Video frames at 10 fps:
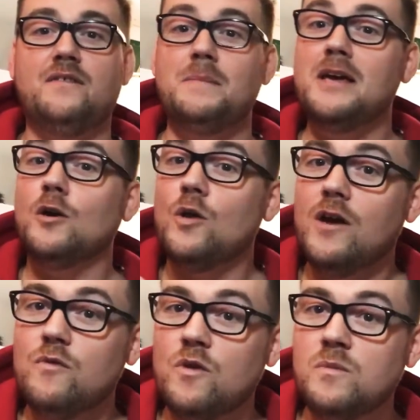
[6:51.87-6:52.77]
I might have got
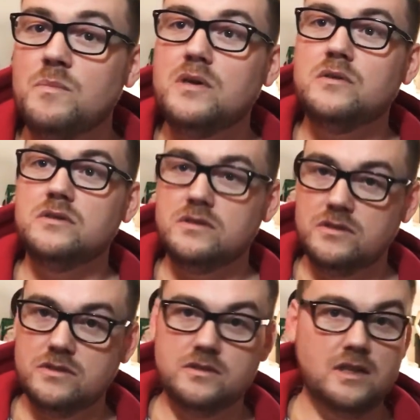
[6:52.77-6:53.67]
that wrong
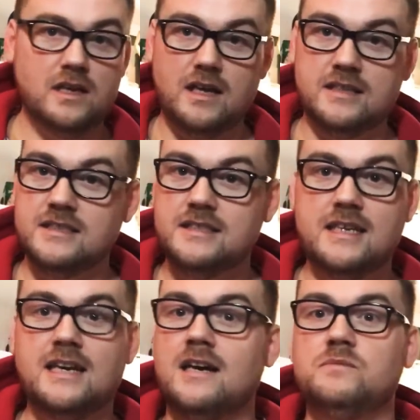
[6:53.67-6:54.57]
because, as I
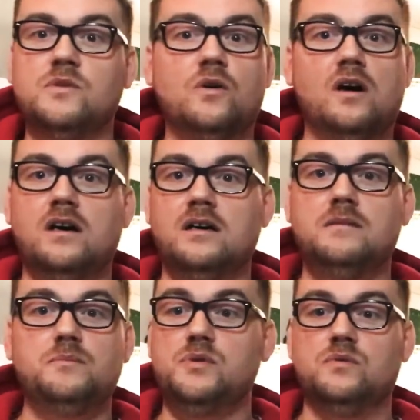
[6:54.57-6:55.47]
say, I'm not a
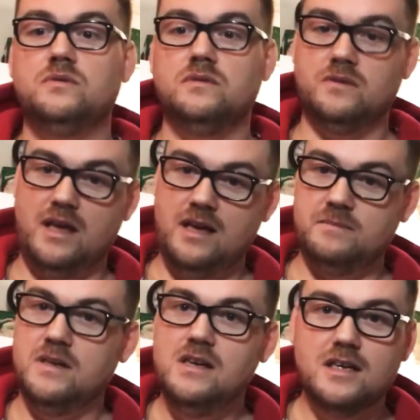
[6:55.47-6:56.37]
pro, okay?
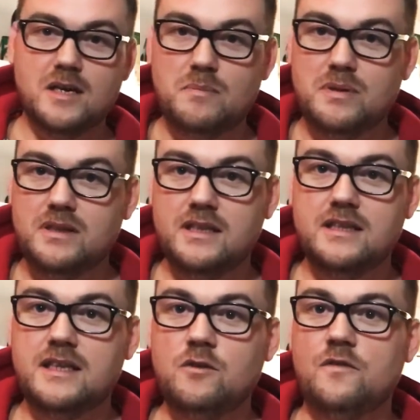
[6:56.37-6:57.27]
I'm
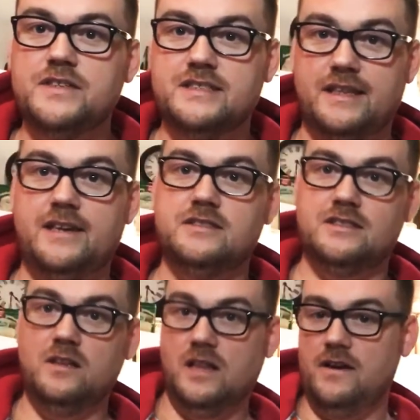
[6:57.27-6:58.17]
completely novice,
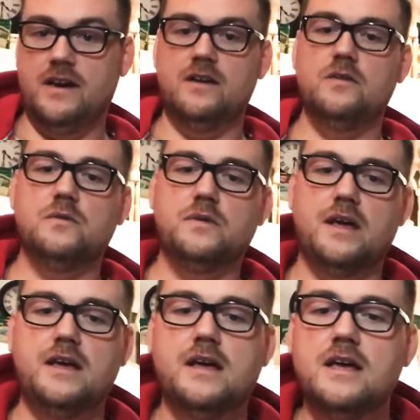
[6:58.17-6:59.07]
still learning,
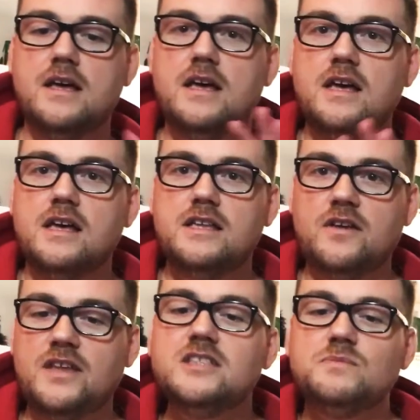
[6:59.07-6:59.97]
okay?
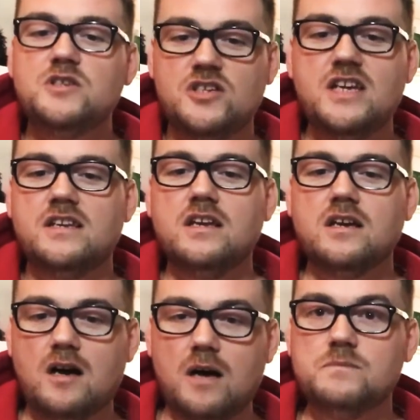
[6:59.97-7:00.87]
Now, this machine
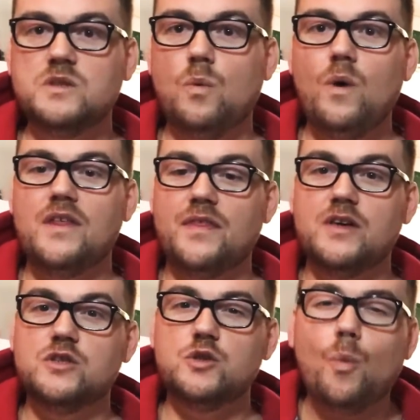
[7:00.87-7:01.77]
comes with
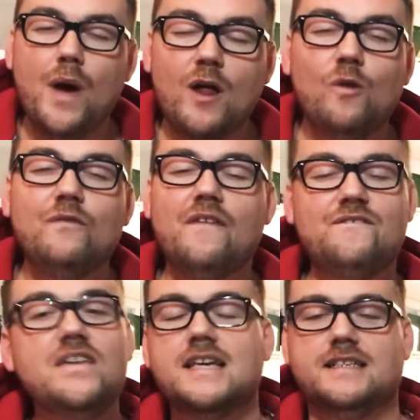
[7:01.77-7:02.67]
12
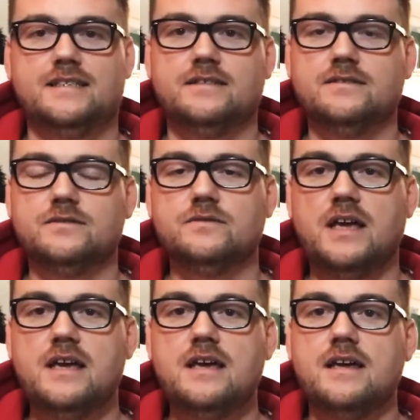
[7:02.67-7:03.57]
feet,
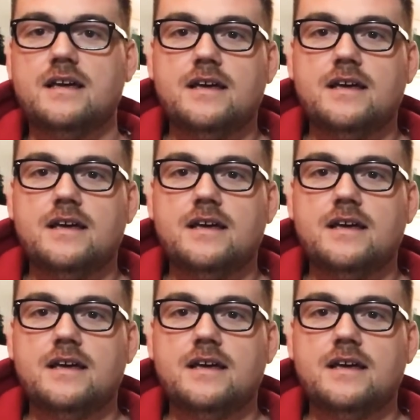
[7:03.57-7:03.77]
okay?